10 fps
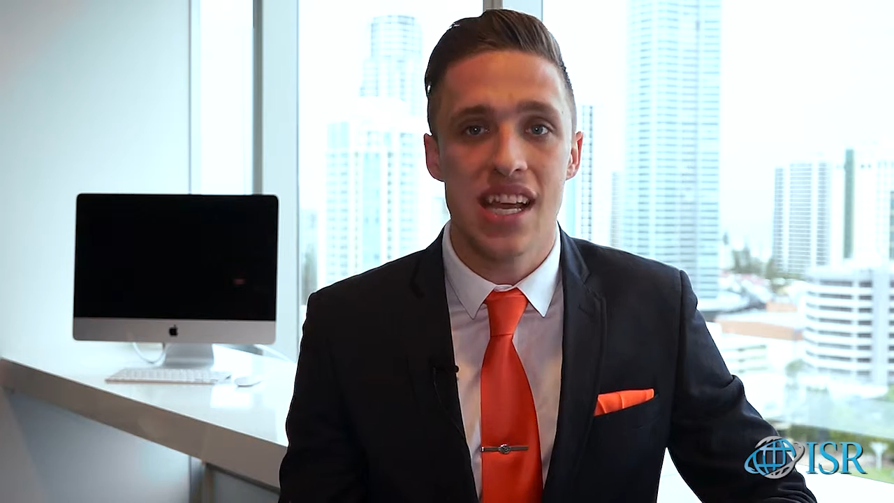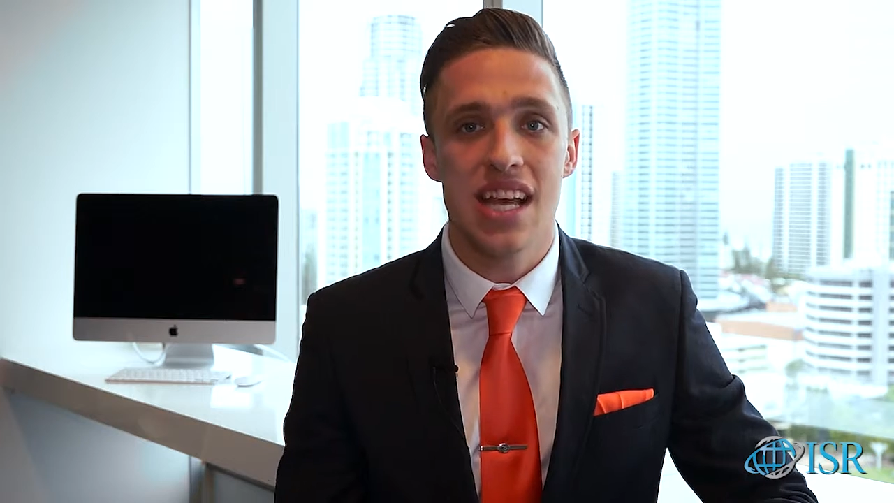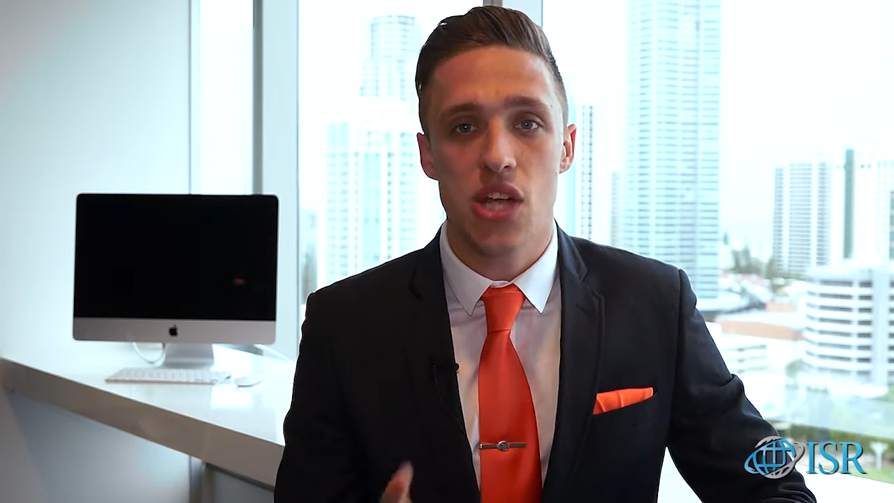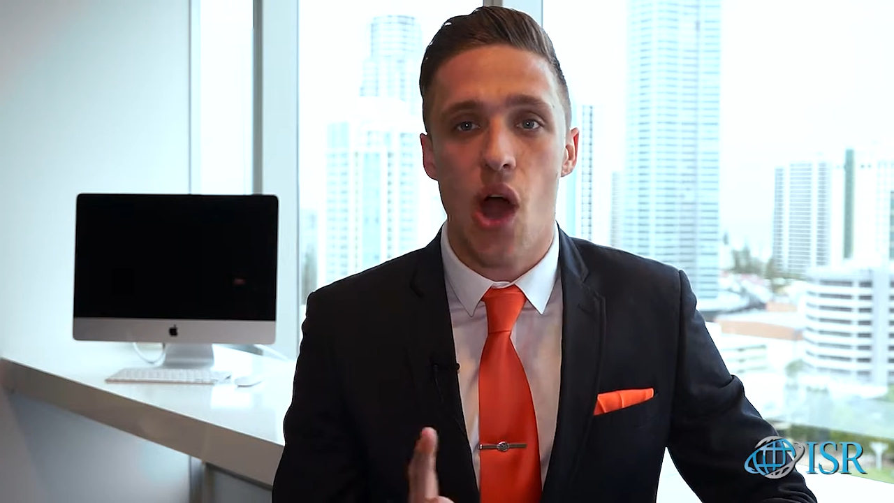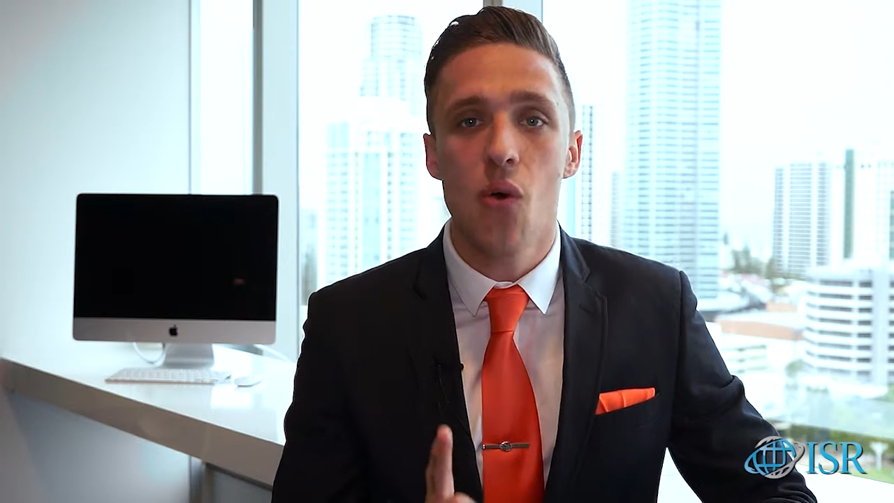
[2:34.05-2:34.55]

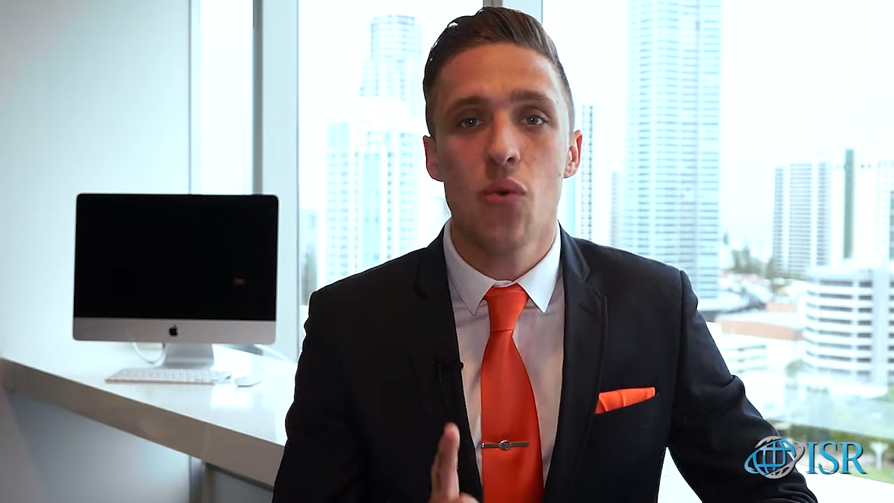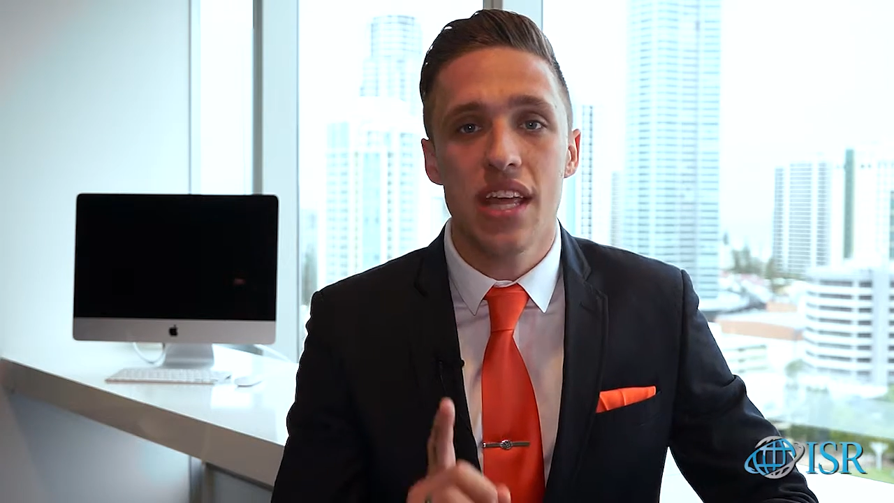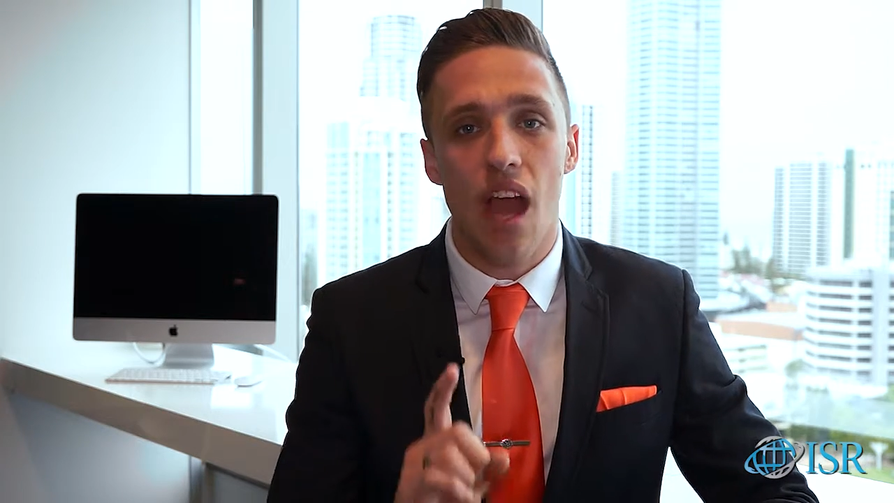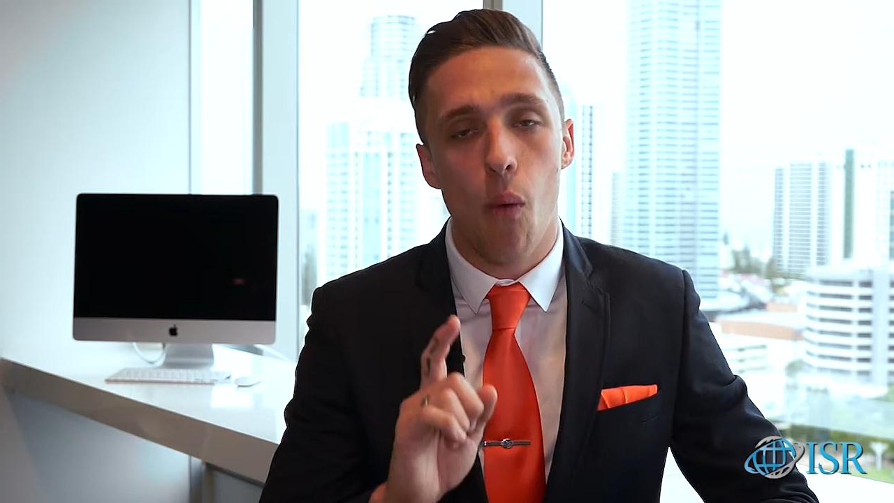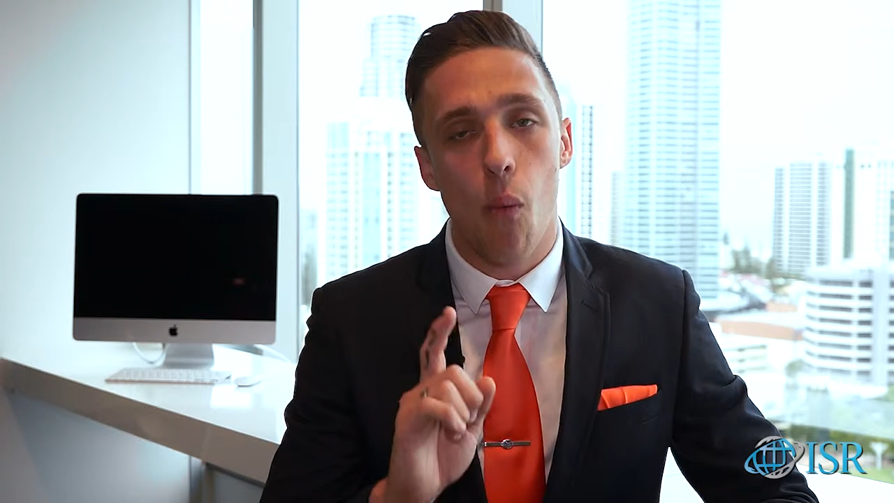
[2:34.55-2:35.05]
is only a